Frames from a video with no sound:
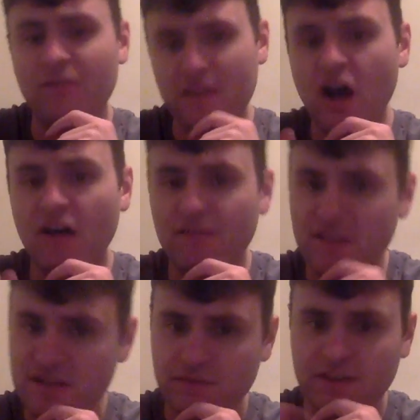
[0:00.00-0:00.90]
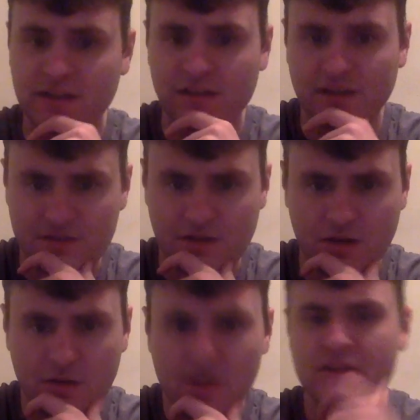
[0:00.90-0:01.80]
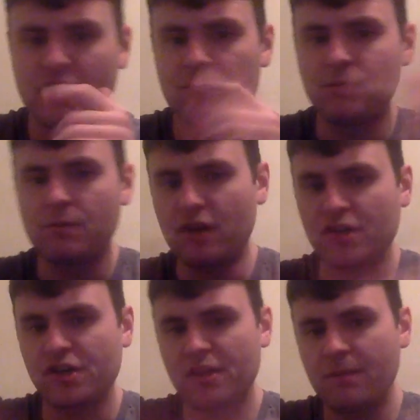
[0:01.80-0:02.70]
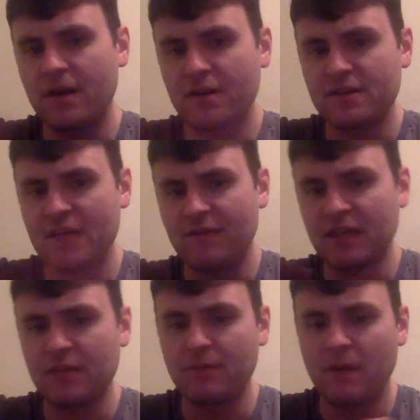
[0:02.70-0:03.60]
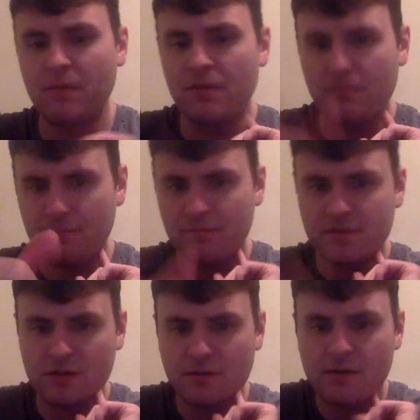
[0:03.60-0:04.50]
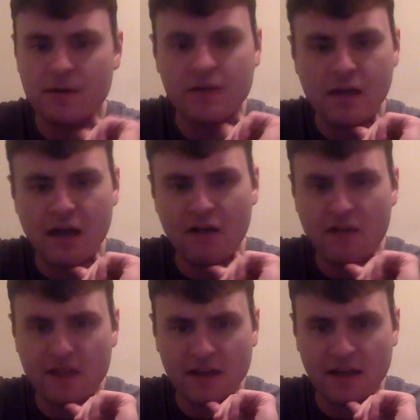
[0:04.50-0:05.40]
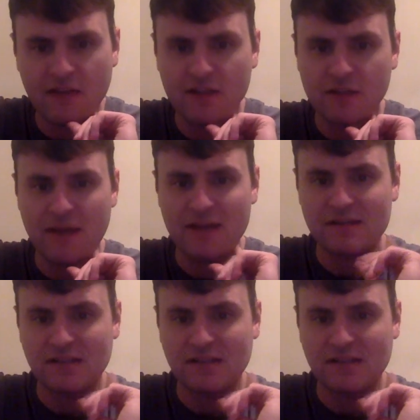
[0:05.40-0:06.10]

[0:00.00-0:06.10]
Offensively at least. So it's gonna put pressure on the Bears to have to keep up with them. So I like the passing